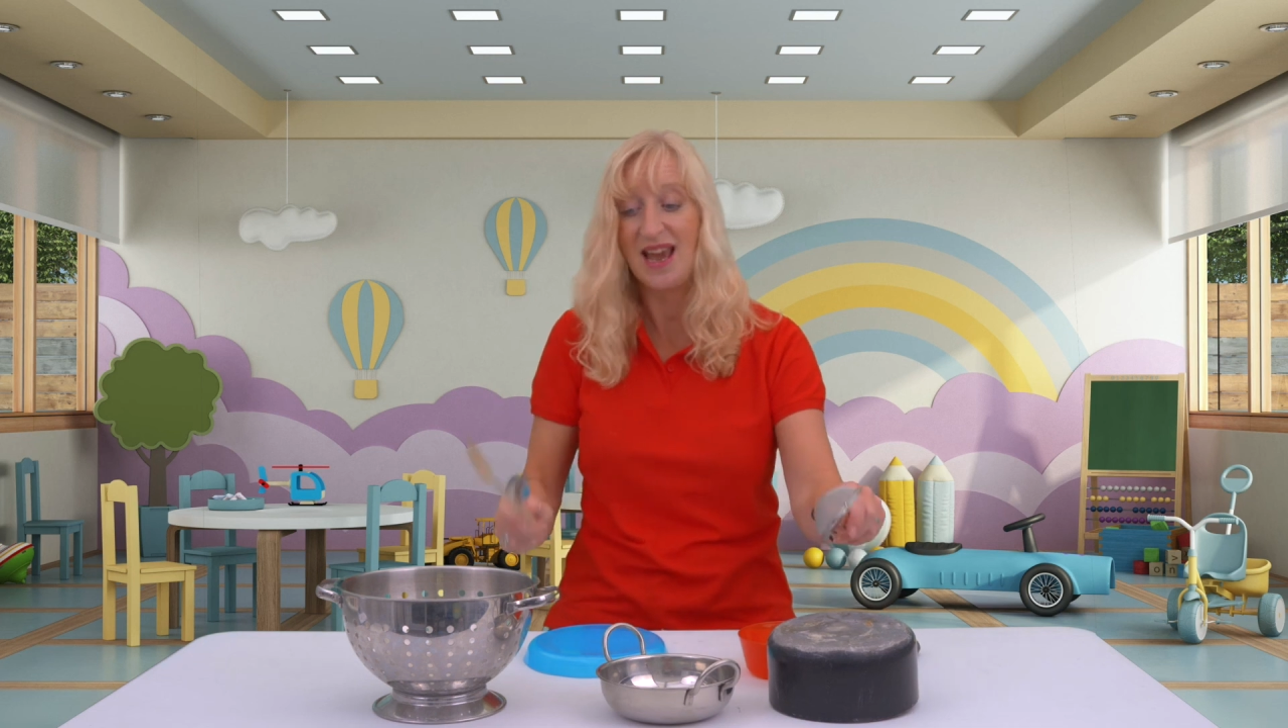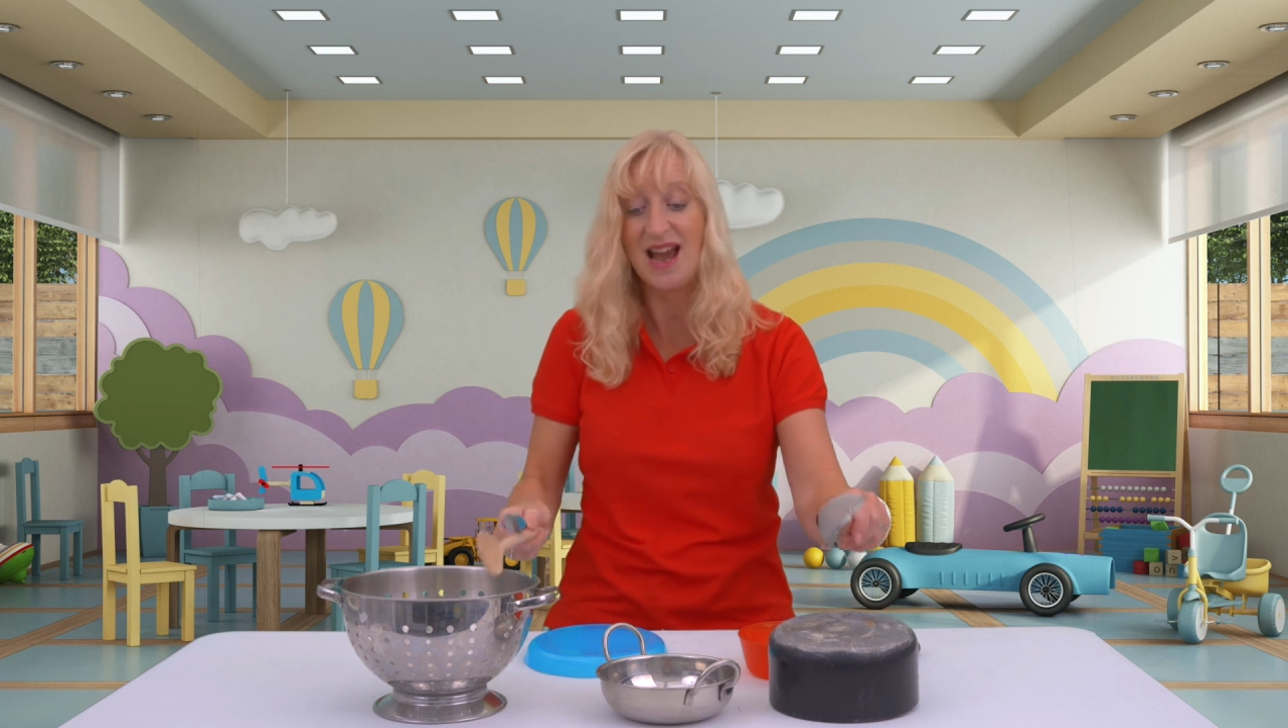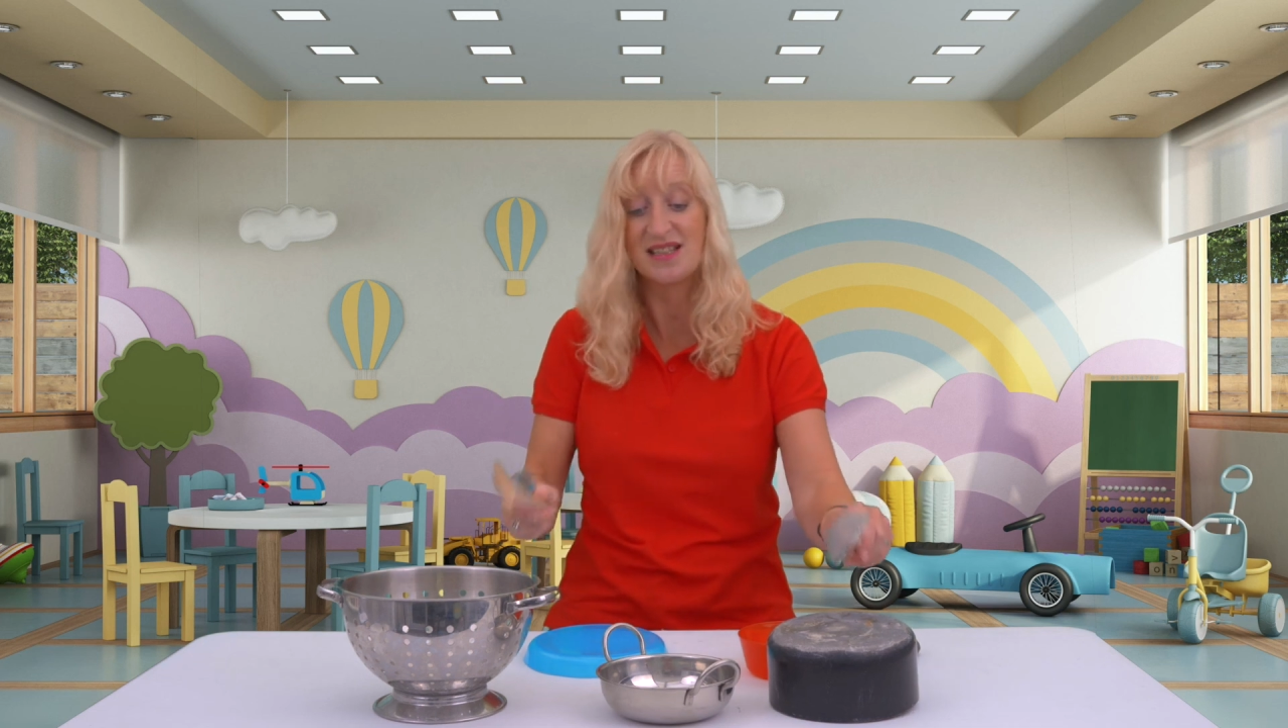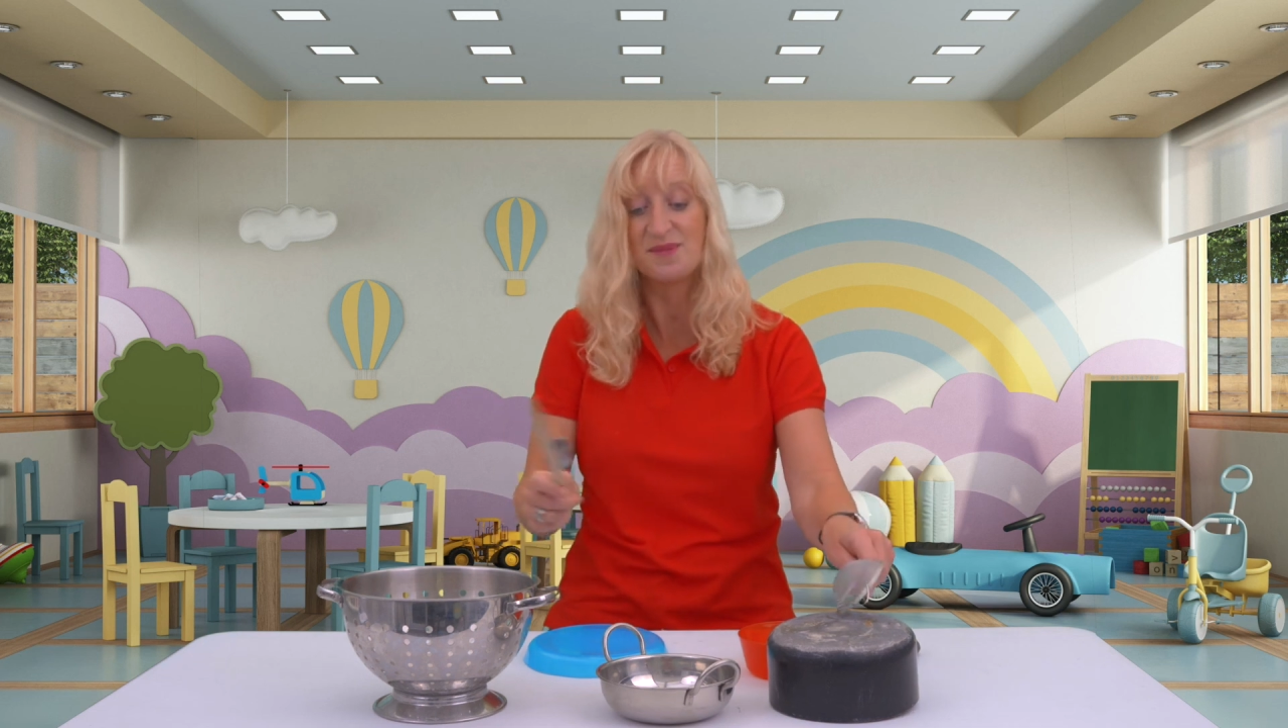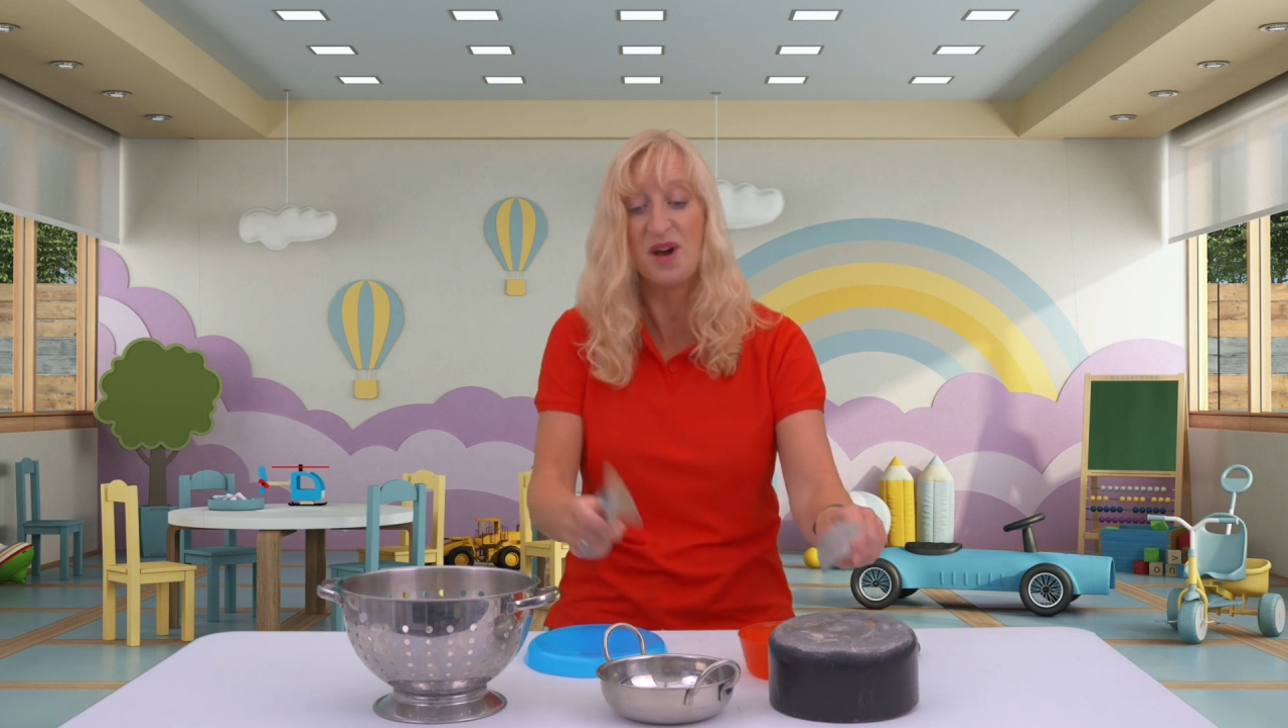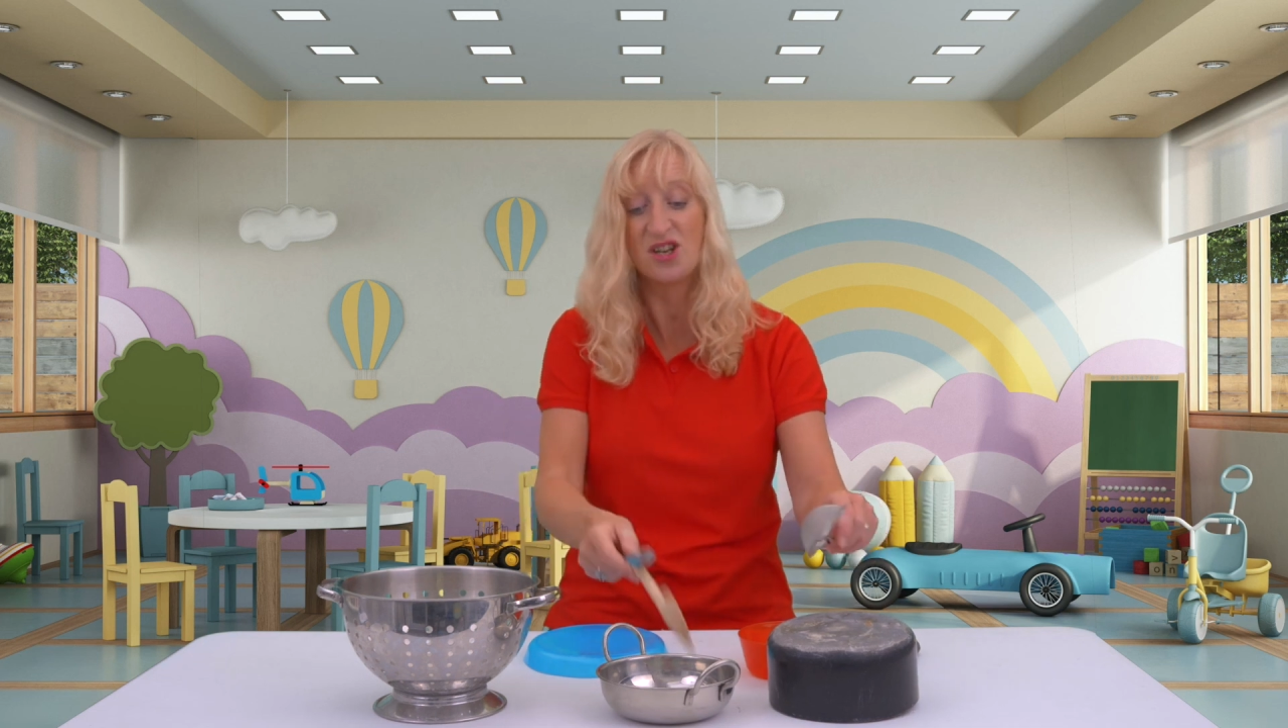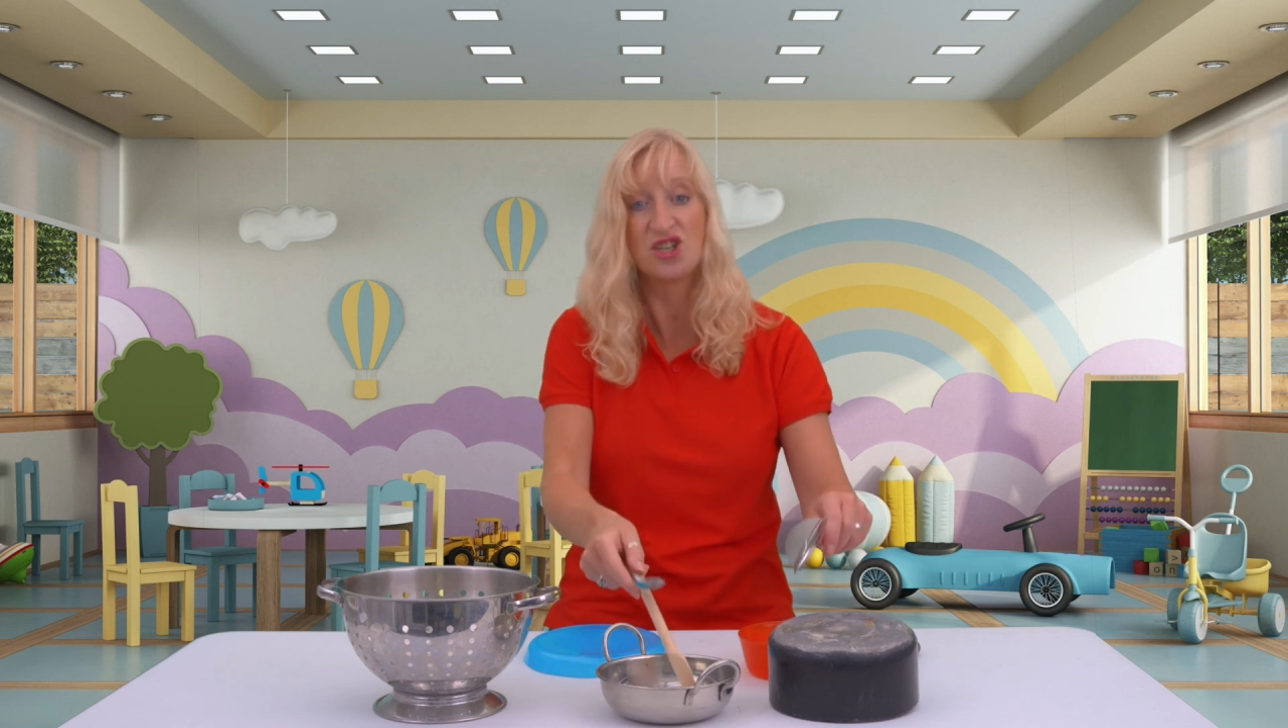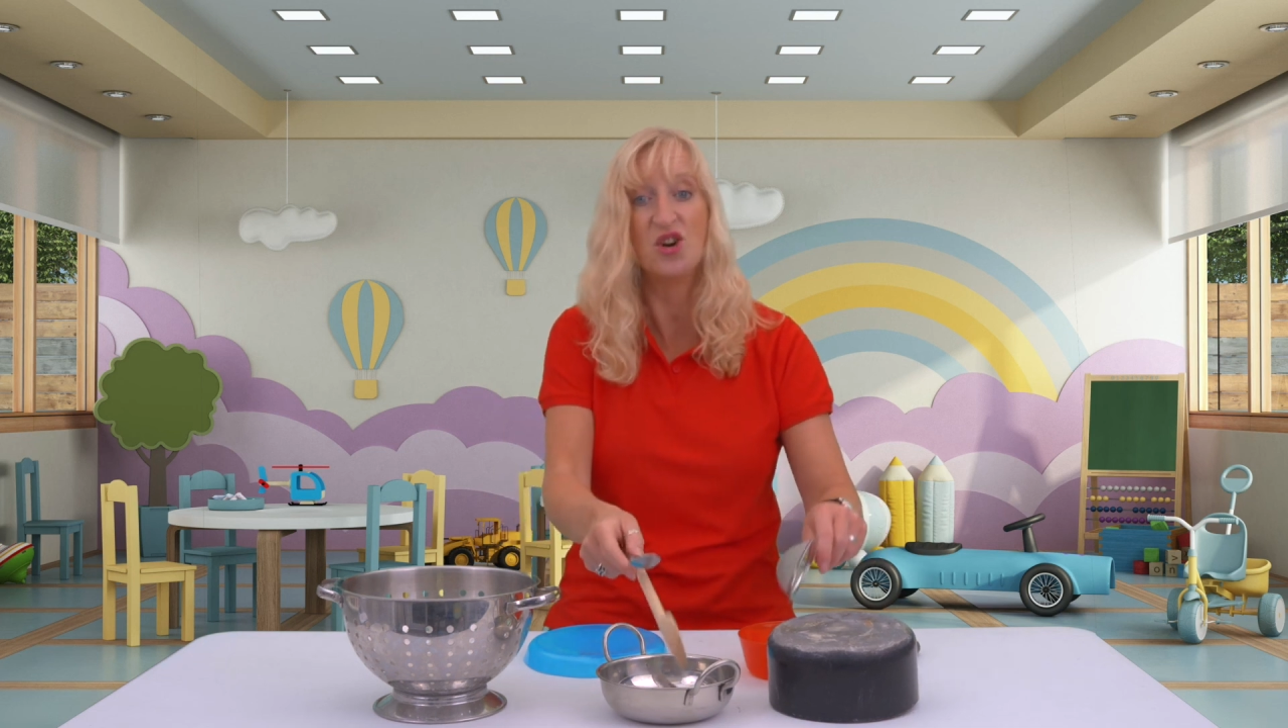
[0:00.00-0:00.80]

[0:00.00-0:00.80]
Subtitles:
as much